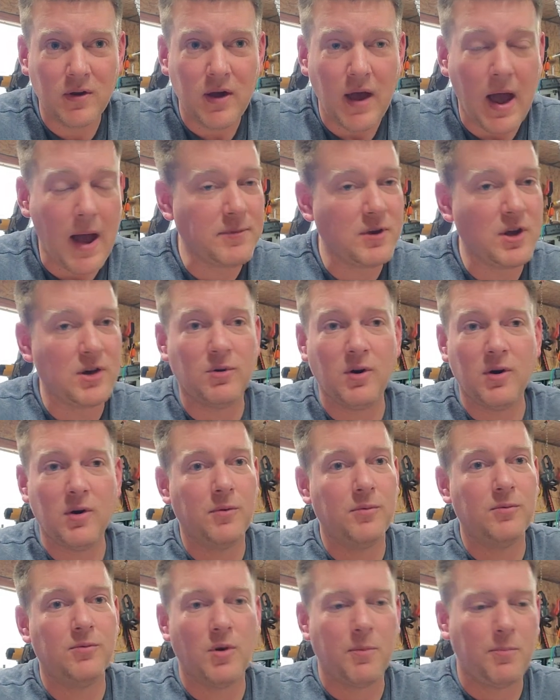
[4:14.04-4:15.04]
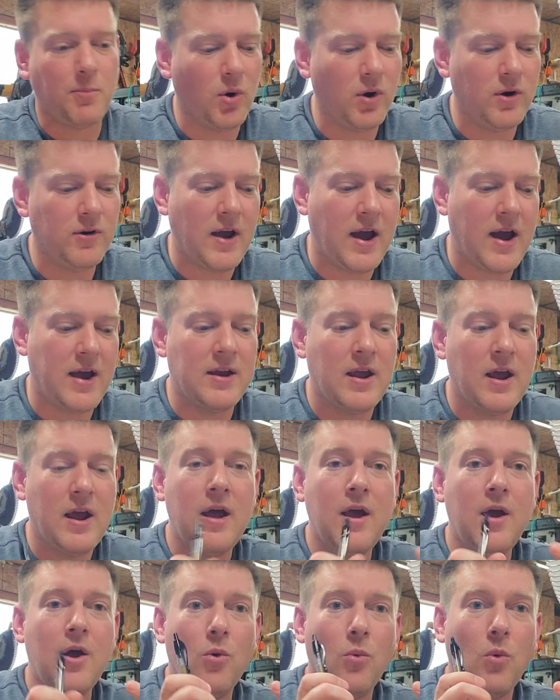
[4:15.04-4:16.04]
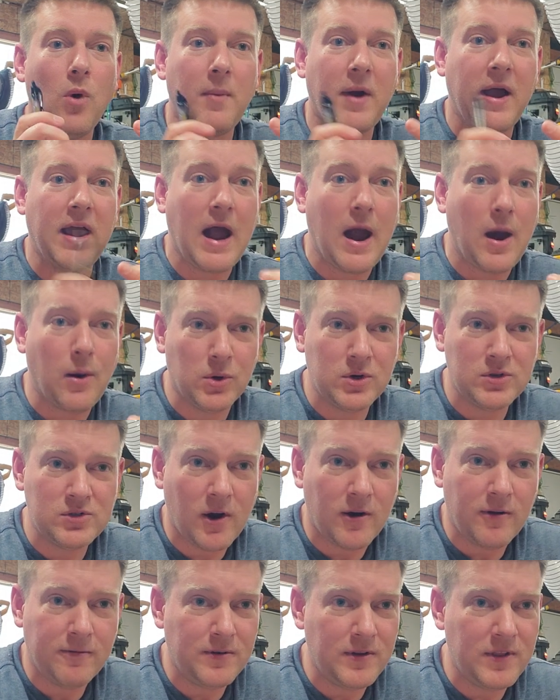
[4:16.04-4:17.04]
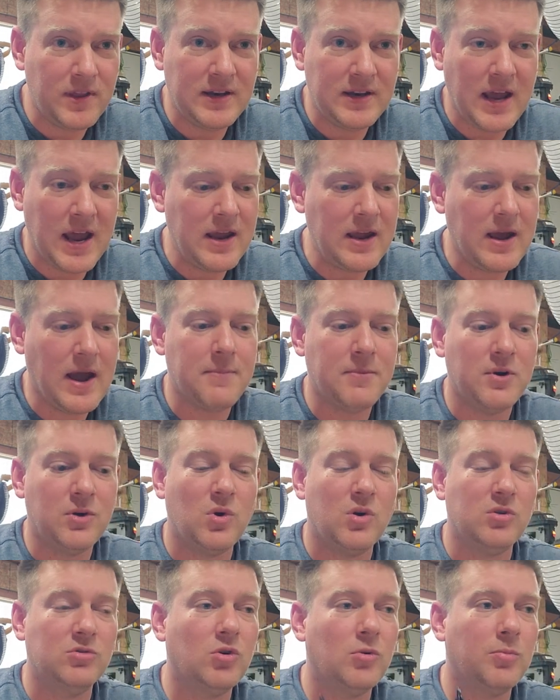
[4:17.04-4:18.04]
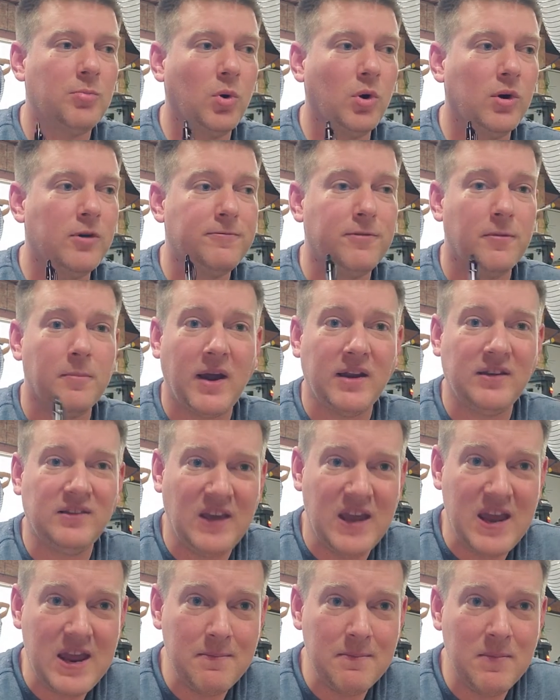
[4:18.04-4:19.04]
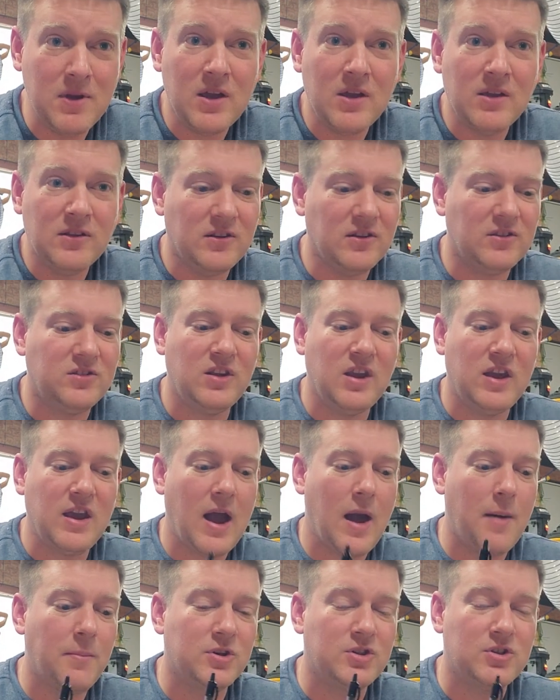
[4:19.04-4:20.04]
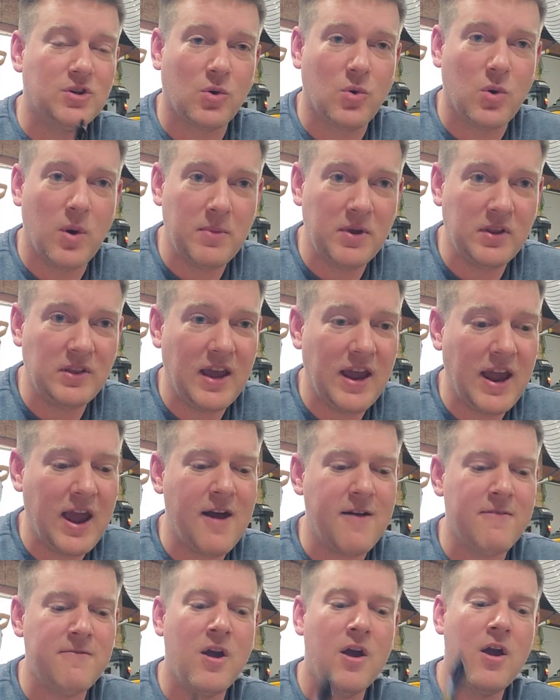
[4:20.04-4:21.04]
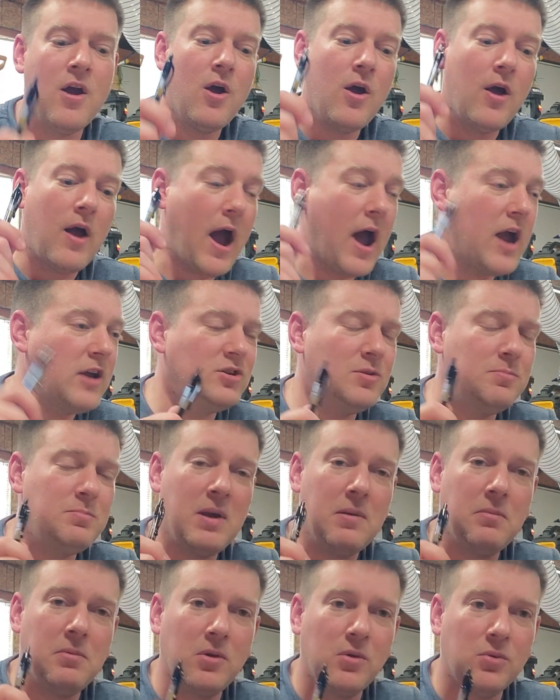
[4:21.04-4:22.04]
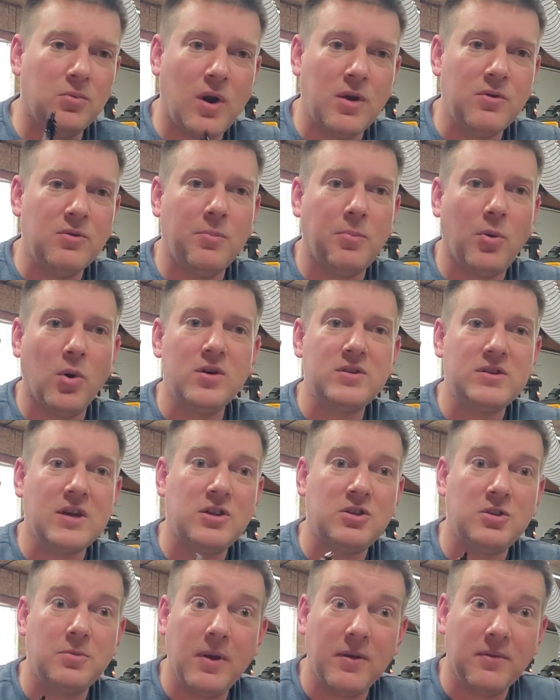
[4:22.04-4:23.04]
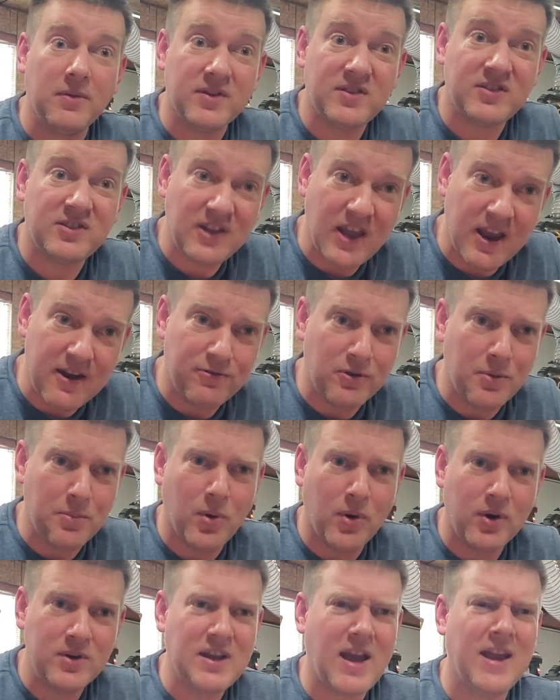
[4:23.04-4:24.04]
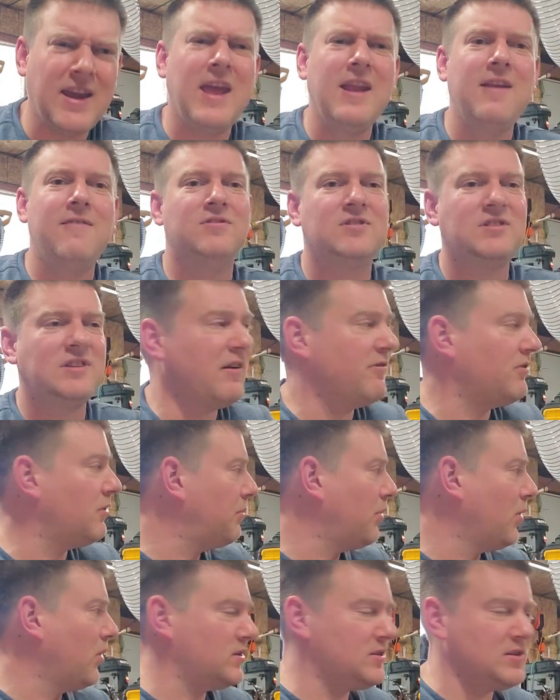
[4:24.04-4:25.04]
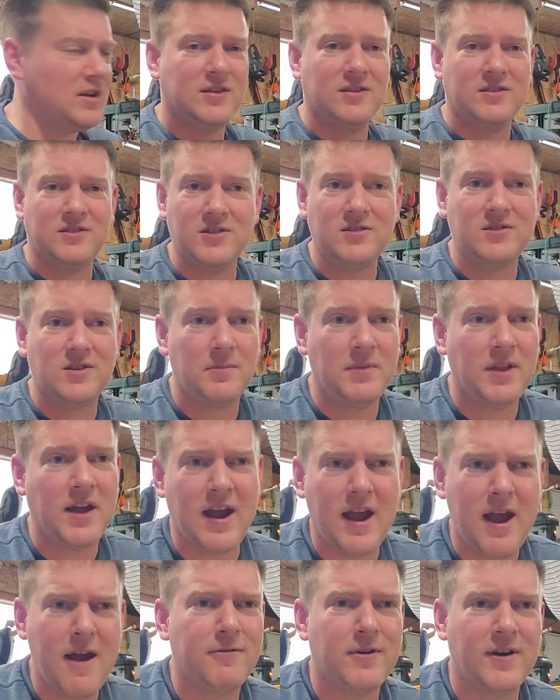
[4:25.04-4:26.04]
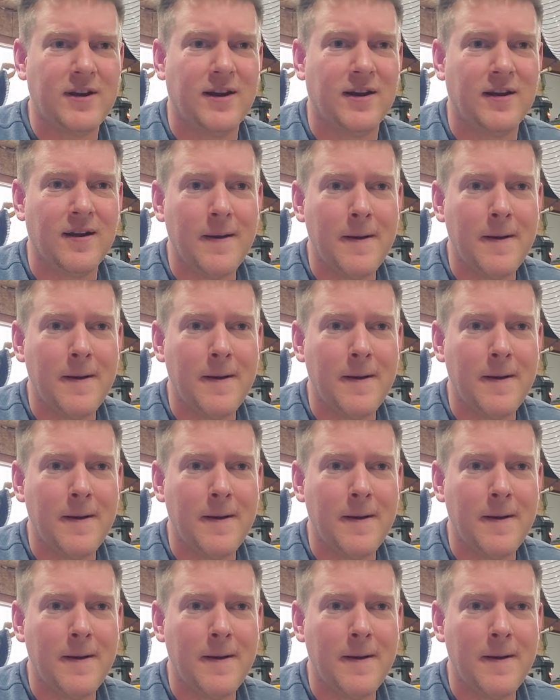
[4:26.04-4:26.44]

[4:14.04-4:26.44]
I'm going to run a report on what my hours are for the day. I'm going to run a report for my team to see how much equipment they have. I should be able to run reports. I should be able to save reports. I can't even save reports in the system that I have right here.